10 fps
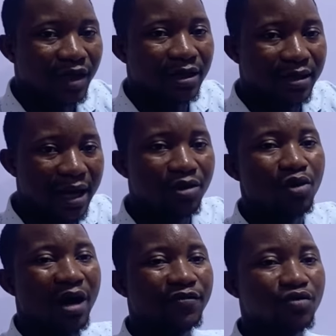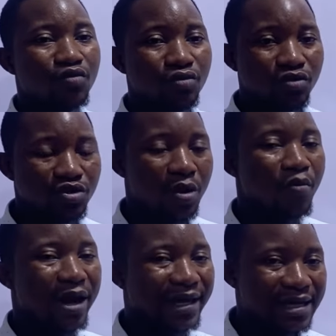Then you have to do some
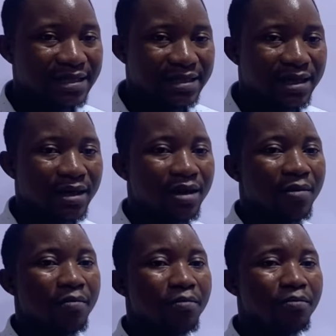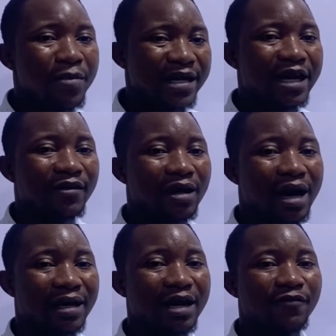workings, make the
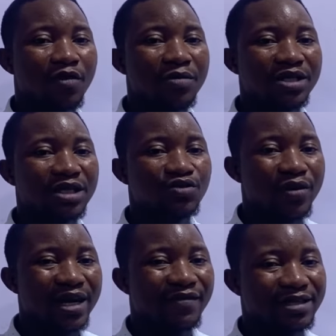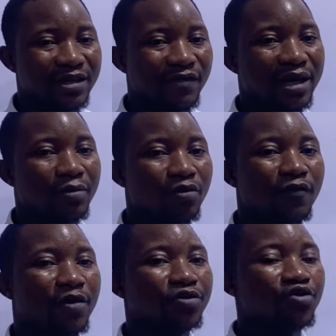other informations relevant available
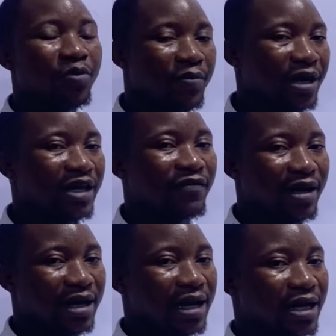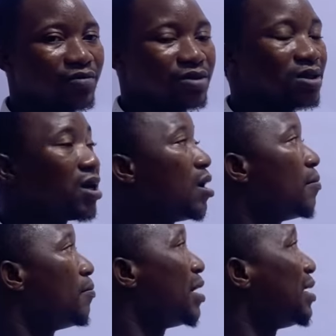for you to prepare the final account. But